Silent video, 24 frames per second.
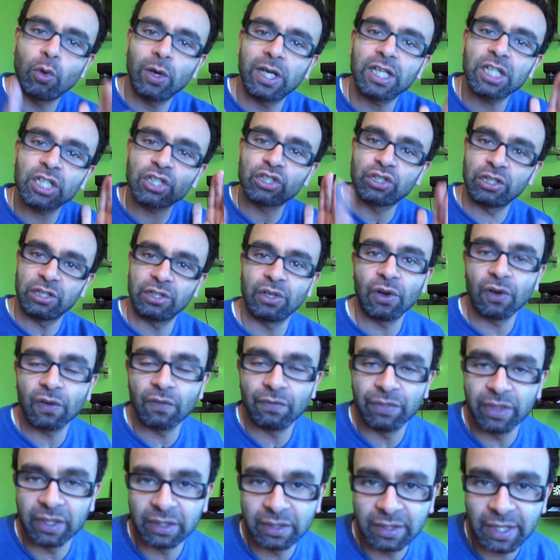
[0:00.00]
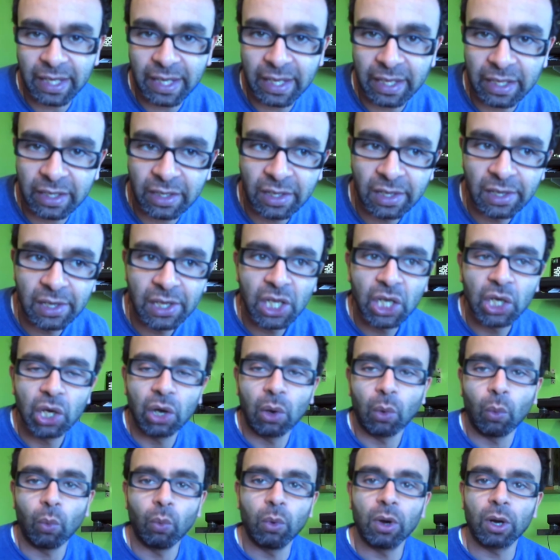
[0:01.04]
Question of the day:
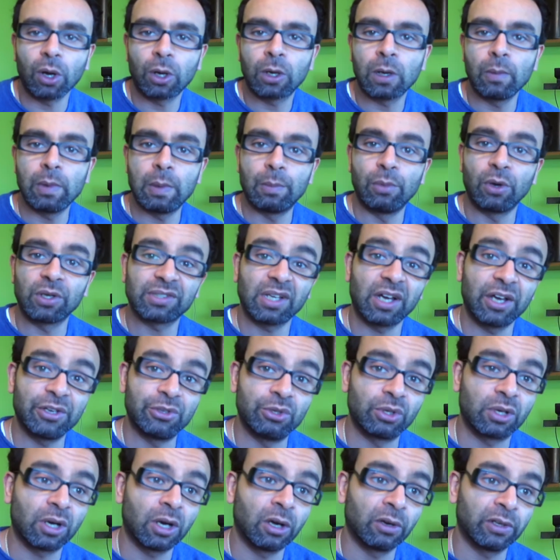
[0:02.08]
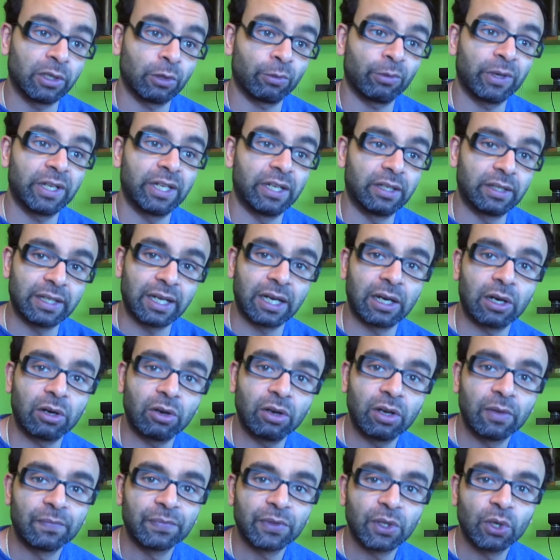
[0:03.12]
what comic books are you currently reading
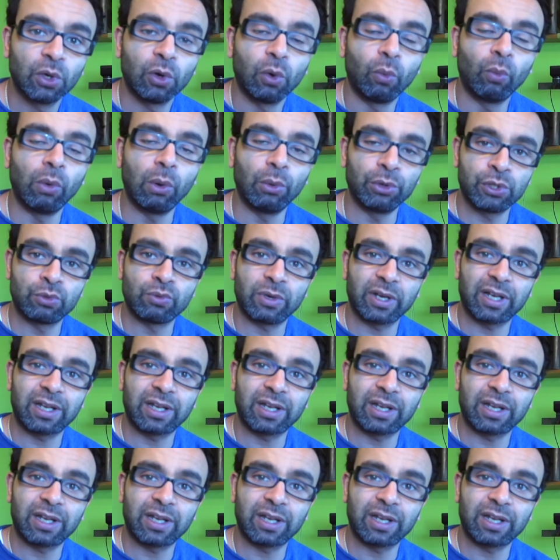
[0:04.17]
now? What would you